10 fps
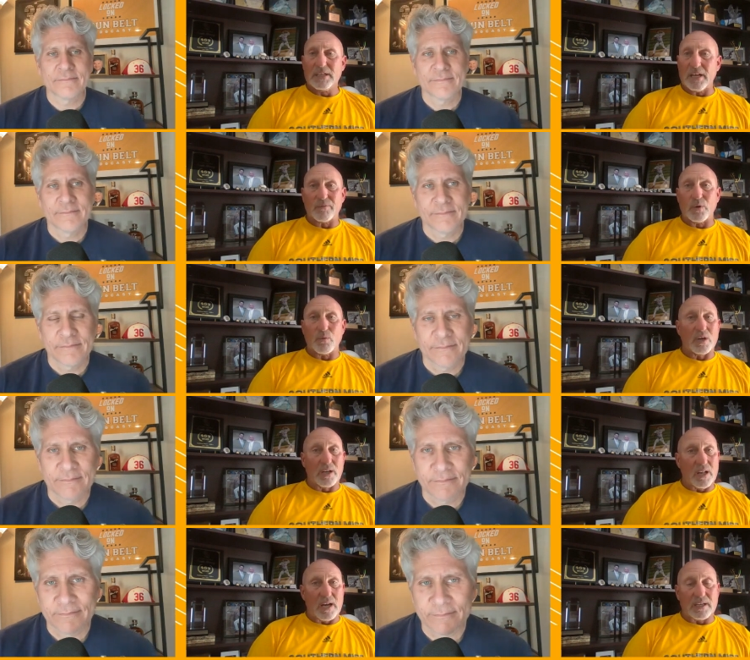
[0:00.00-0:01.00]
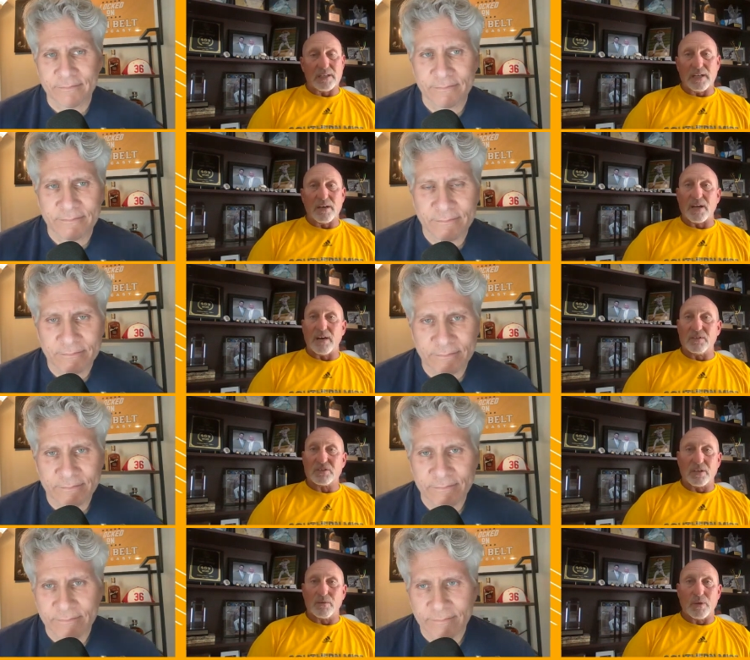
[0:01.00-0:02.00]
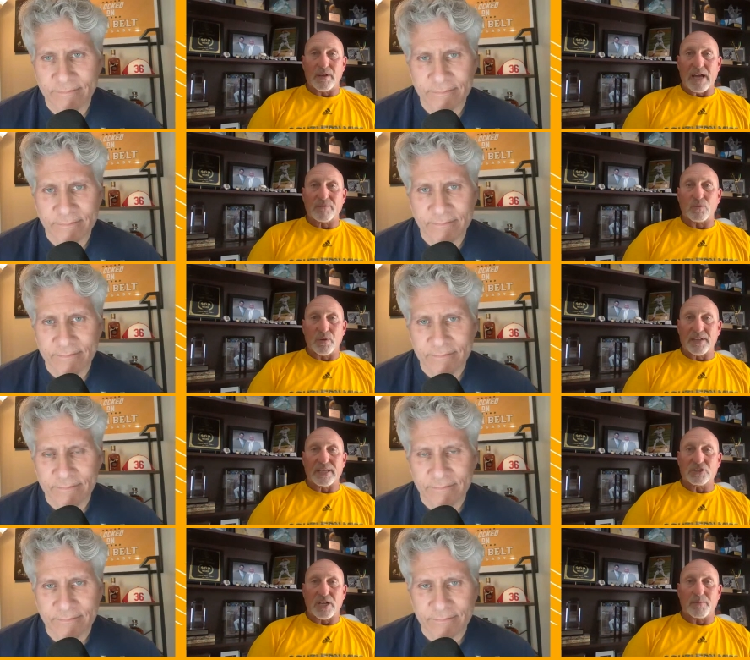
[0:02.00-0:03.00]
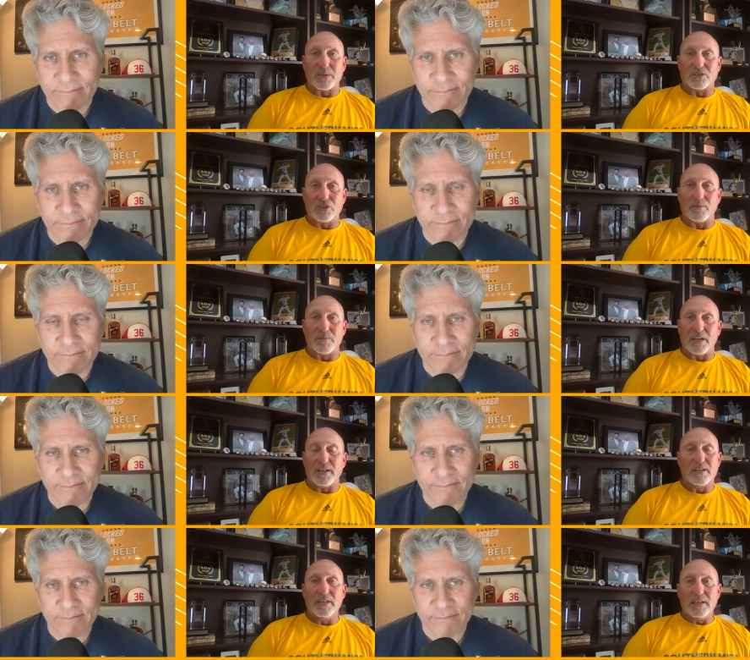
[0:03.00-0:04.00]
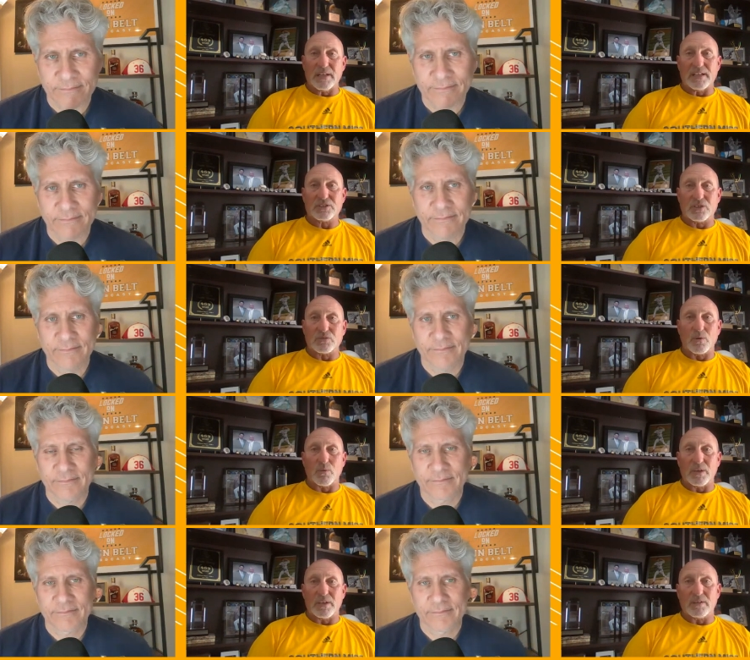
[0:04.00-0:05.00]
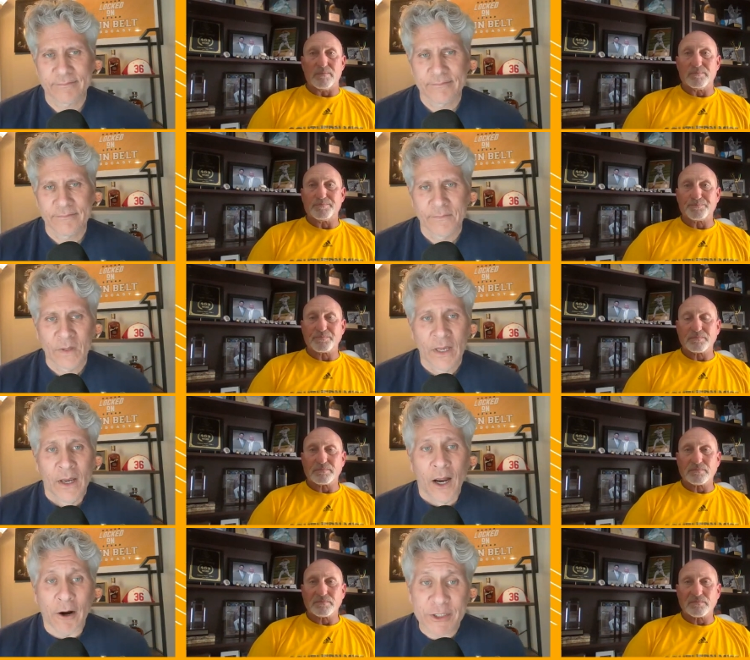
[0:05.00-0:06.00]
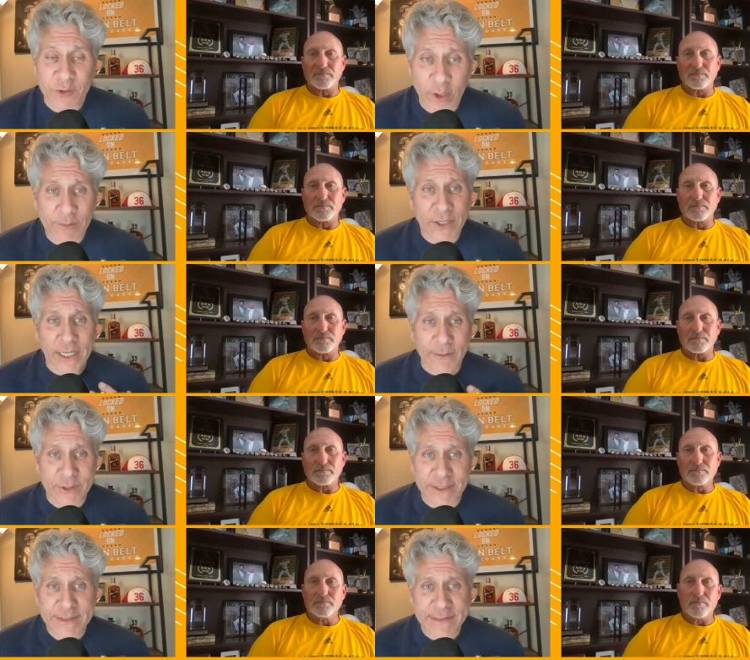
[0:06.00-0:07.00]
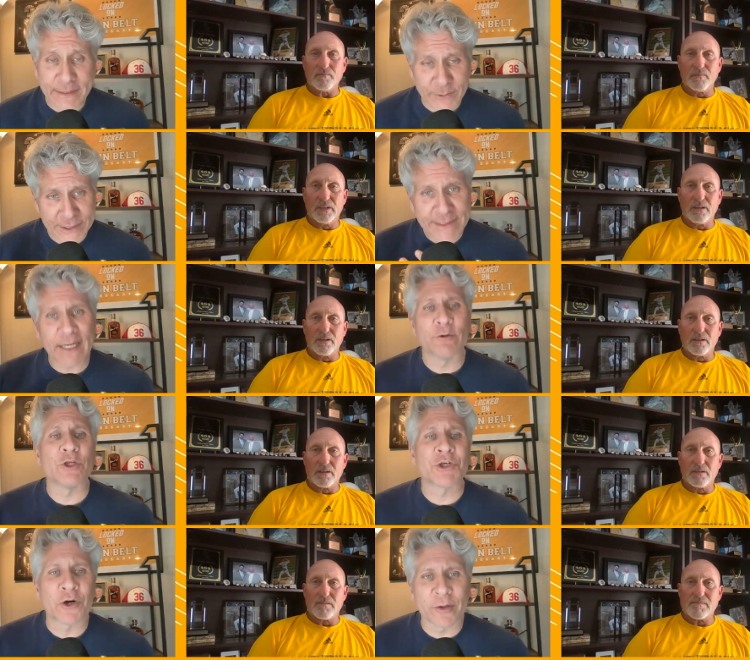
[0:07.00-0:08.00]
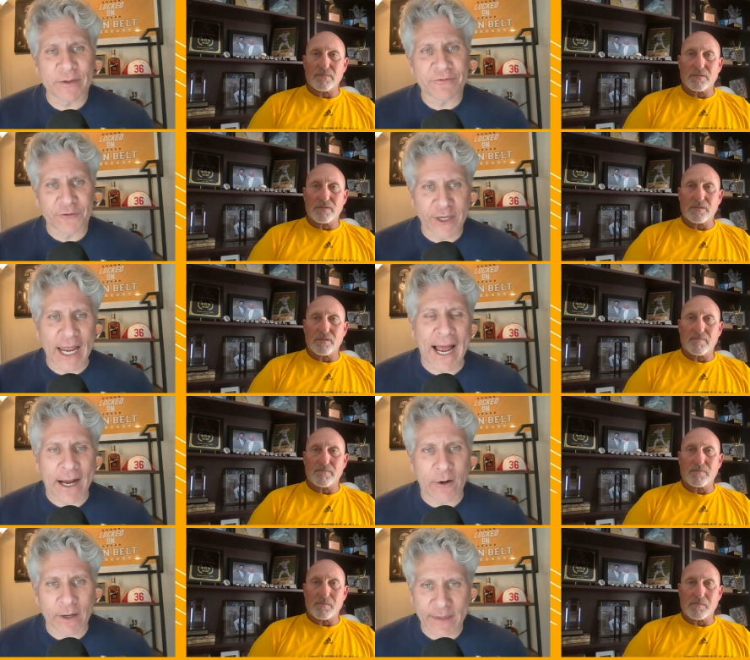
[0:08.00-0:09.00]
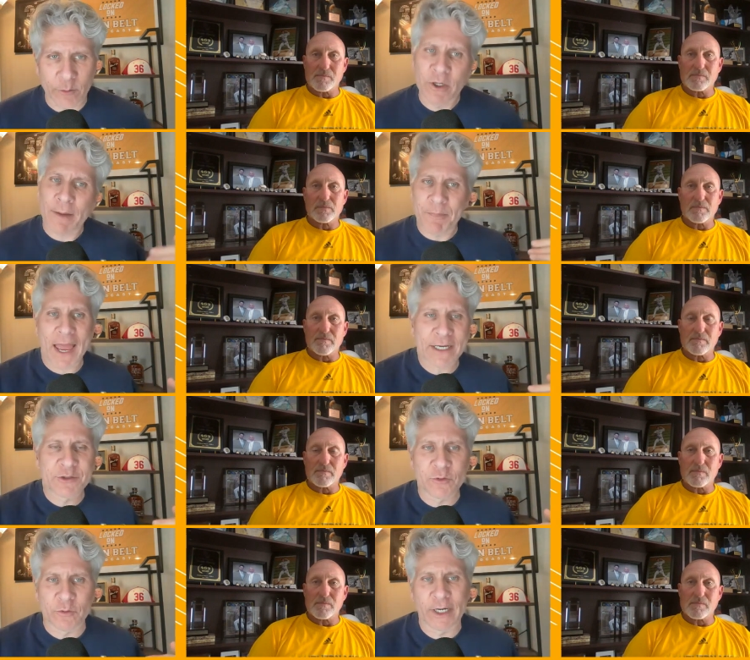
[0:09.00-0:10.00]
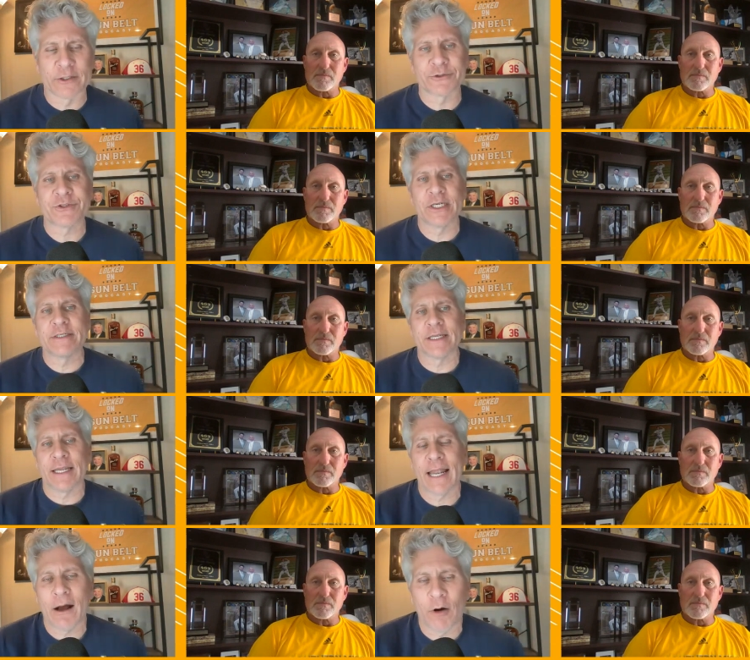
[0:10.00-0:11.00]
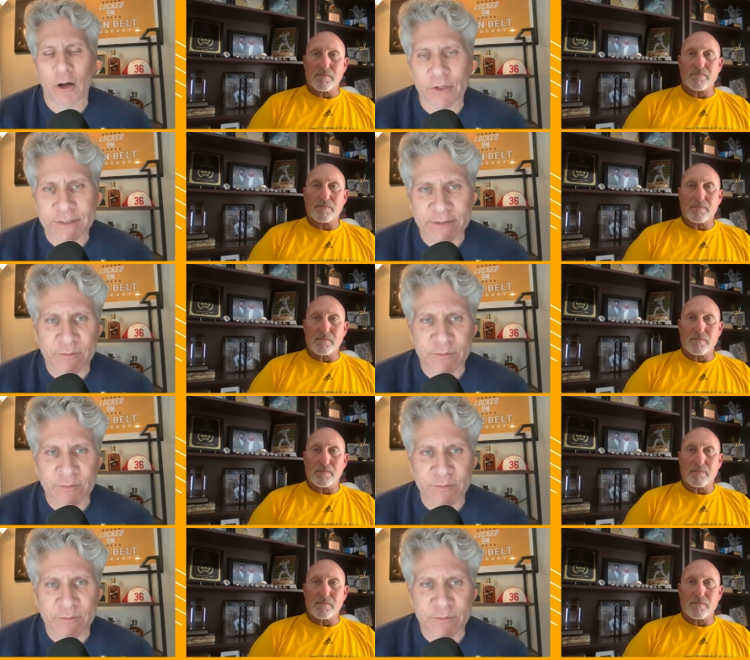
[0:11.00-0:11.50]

Speaker 1: And if we wanted to lock it down, obviously we'd have to win that championship day, and that's just what we did.
Speaker 2: All right, so I'm gonna I'm gonna I'm gonna stay with the tournament for now, and then we'll get back to the regular season and how all this is